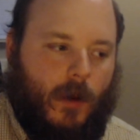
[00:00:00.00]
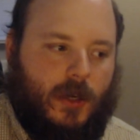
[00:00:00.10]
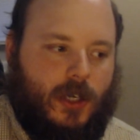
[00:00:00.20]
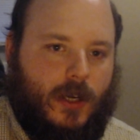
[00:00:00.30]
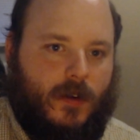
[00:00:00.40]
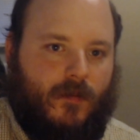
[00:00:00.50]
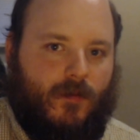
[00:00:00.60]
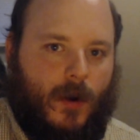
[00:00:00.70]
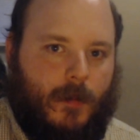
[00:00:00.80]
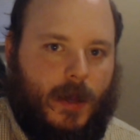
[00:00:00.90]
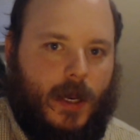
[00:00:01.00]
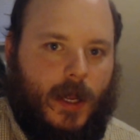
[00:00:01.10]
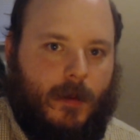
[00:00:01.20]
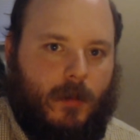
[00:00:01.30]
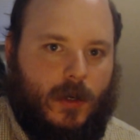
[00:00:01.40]
which tend to ferment
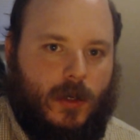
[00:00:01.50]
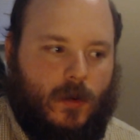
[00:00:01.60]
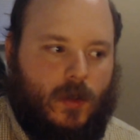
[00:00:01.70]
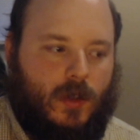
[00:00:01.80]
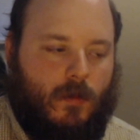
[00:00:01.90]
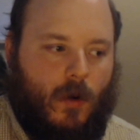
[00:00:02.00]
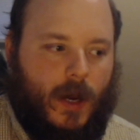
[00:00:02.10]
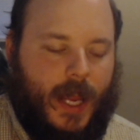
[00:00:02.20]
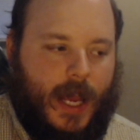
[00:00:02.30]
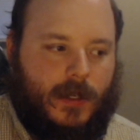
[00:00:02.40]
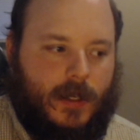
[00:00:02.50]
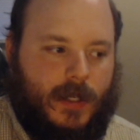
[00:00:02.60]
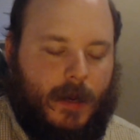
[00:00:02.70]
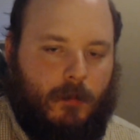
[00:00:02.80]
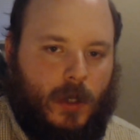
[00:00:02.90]
it and produce more gases
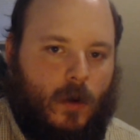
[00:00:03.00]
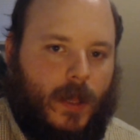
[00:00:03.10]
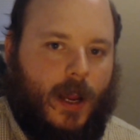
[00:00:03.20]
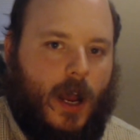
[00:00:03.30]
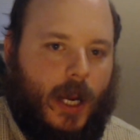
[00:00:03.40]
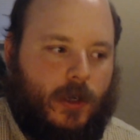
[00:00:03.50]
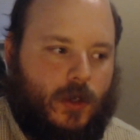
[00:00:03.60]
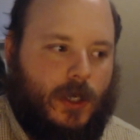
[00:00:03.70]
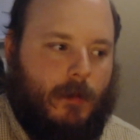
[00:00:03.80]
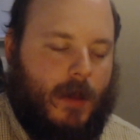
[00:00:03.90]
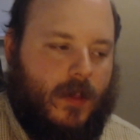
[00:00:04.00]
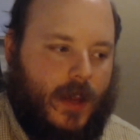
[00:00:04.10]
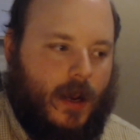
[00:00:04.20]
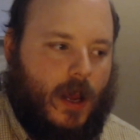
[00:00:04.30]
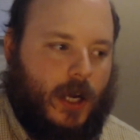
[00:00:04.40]
that bloat, like hydrogen,
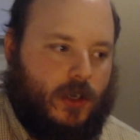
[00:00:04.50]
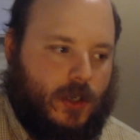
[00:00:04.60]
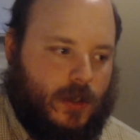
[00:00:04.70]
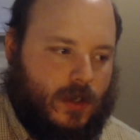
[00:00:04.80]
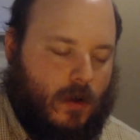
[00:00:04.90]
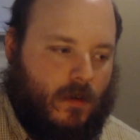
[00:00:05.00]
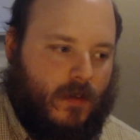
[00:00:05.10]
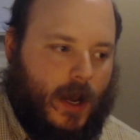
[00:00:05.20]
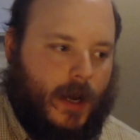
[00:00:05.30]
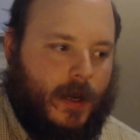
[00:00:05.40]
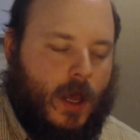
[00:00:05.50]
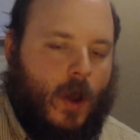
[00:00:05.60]
methane, and hydrogen sulfide.